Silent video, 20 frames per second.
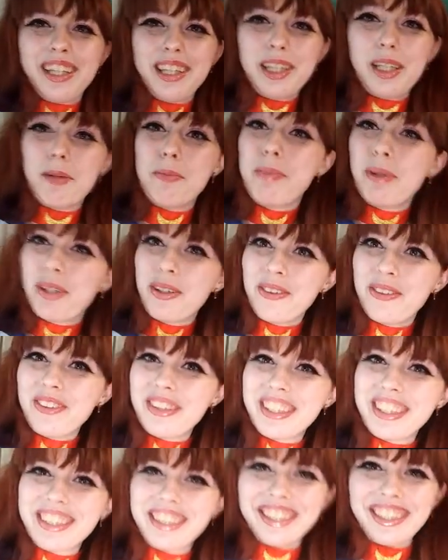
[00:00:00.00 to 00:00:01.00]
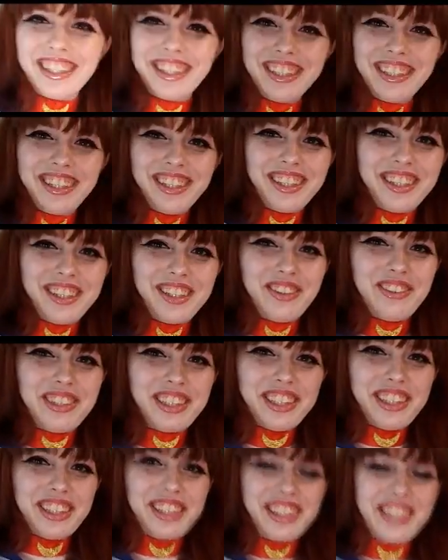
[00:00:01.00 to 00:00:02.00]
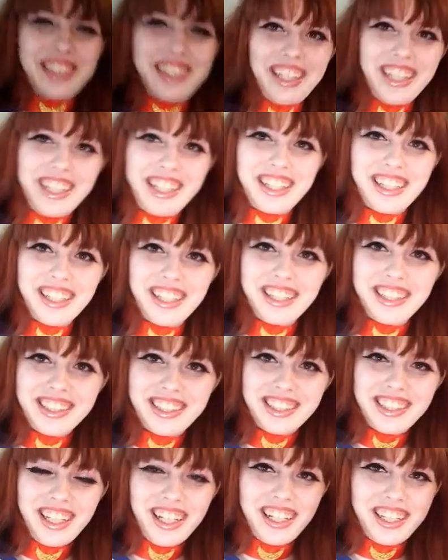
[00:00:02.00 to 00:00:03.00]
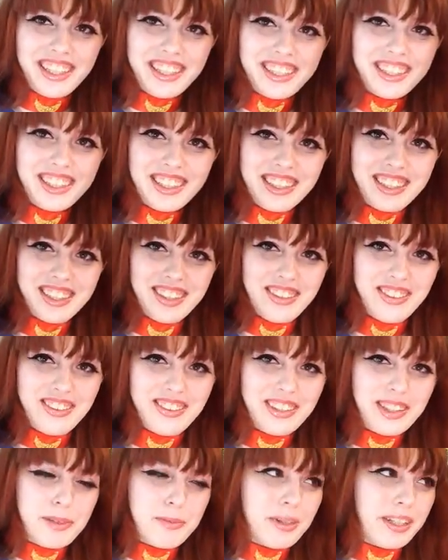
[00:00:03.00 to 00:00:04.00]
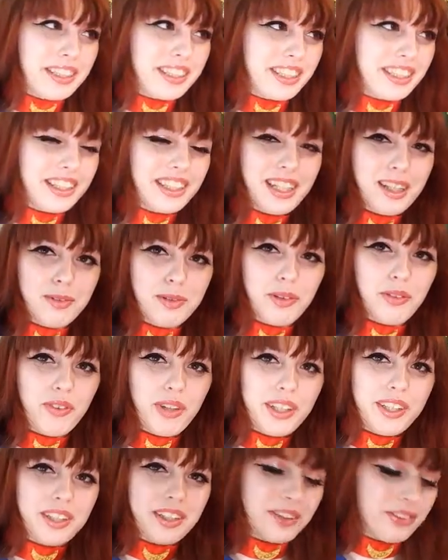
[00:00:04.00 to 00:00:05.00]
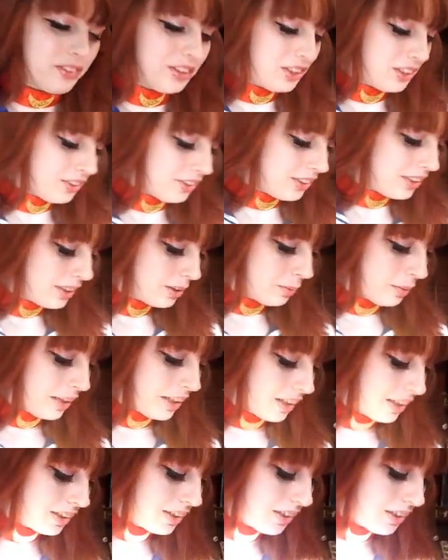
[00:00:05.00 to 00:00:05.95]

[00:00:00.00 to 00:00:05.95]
the boots, which are just like socks. So you basically have to find your own shoes to wear